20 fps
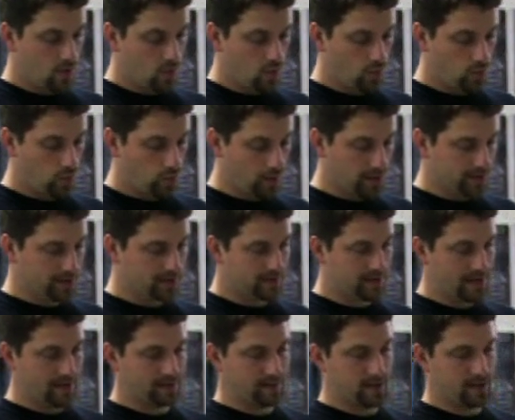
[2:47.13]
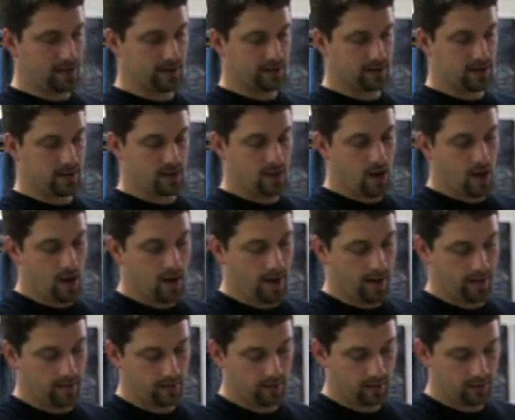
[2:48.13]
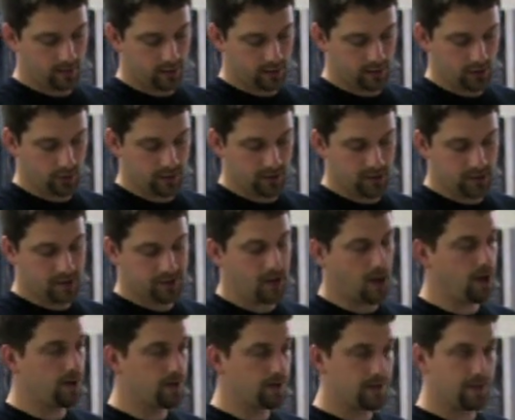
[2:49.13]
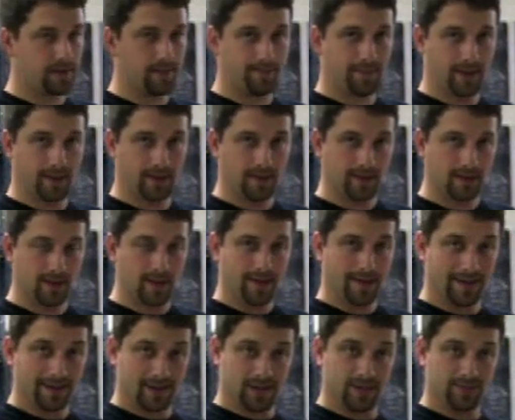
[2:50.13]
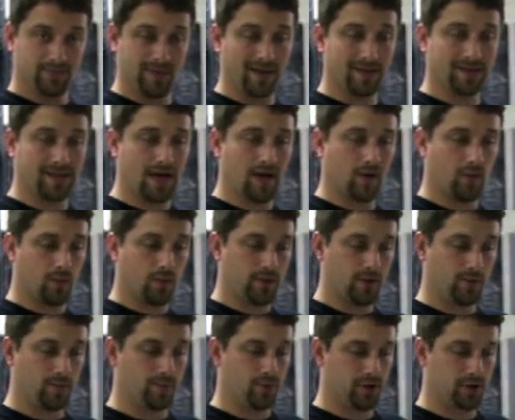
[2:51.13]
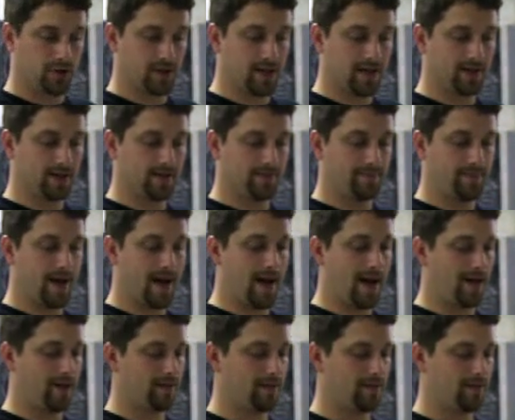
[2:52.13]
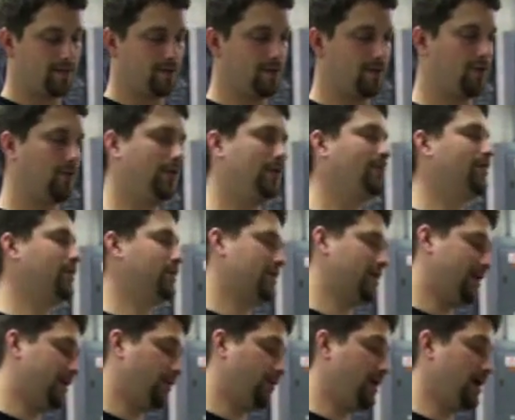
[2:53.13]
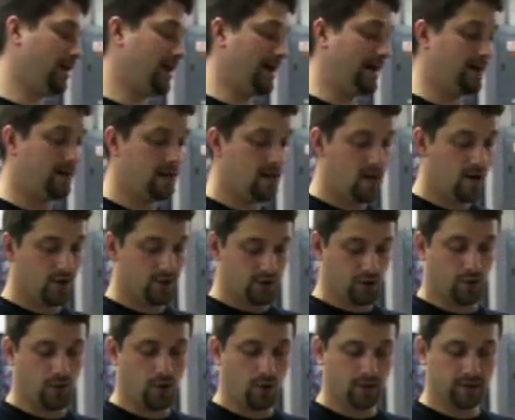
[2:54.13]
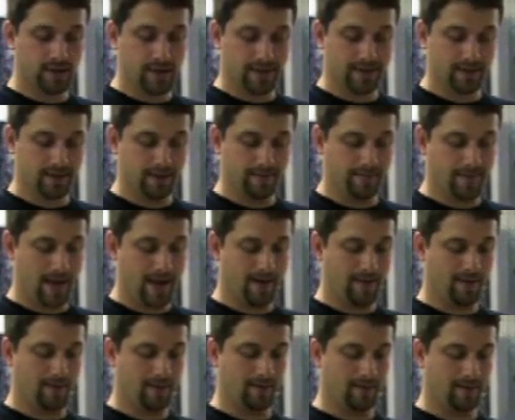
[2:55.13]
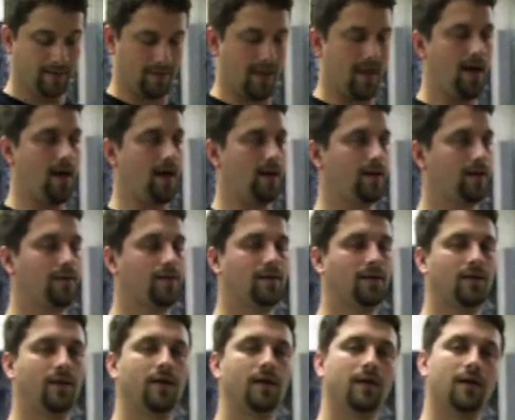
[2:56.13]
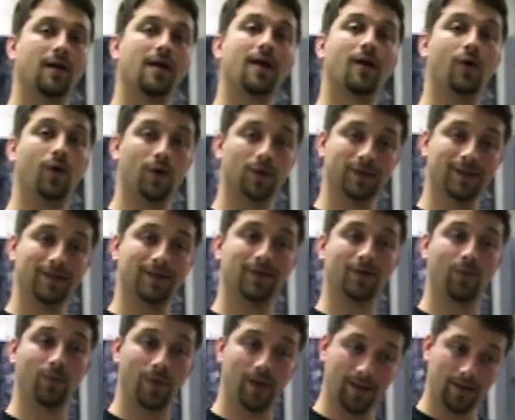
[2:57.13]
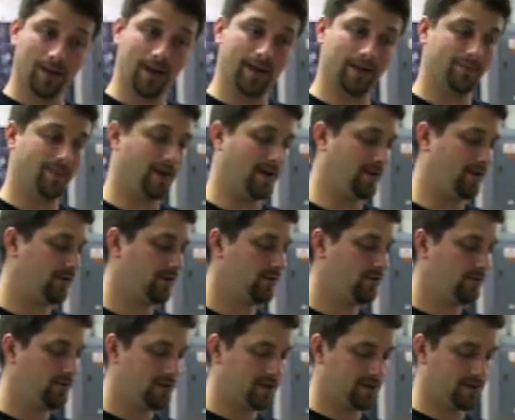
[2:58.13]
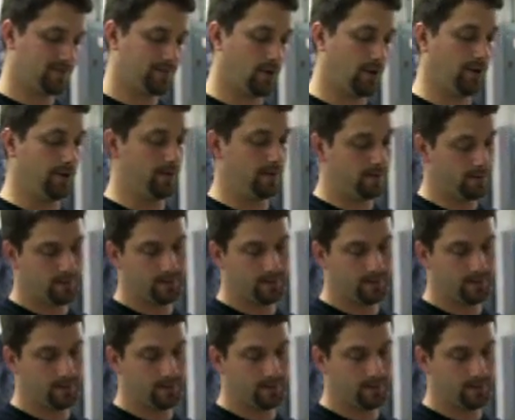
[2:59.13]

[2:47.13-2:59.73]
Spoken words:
one set that is cut, so it's tighter than the pin and spreads out when you push it onto the bat, or when you push it onto the wheel head. So it holds onto the bat, holds onto the wheel head better, which is important.